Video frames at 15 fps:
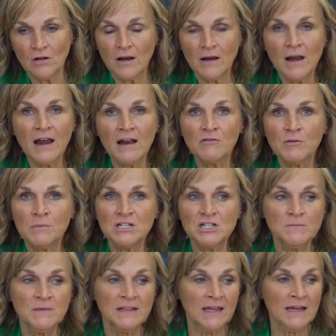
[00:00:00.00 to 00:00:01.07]
Not everybody
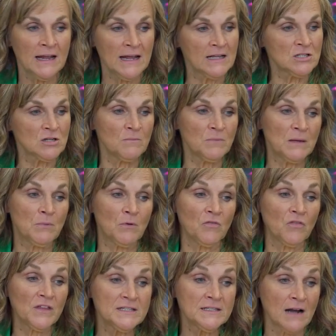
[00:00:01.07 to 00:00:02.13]
should be laying hands on people.
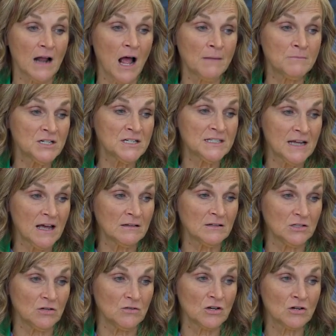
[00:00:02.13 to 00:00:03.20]
Listen, I'm just
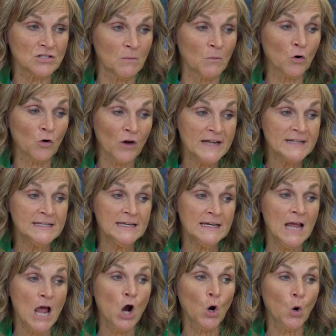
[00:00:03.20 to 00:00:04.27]
telling you, there's some
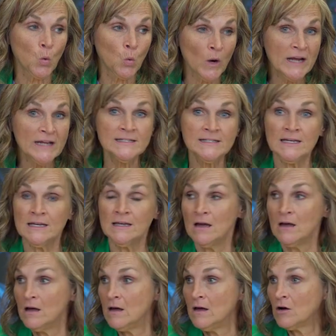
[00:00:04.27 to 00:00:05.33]
crazy, crazy
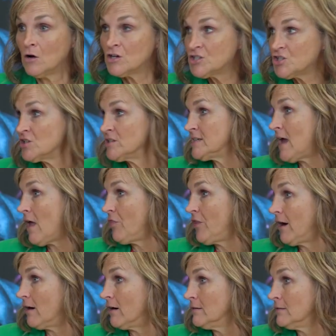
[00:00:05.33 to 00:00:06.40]
Christians out there.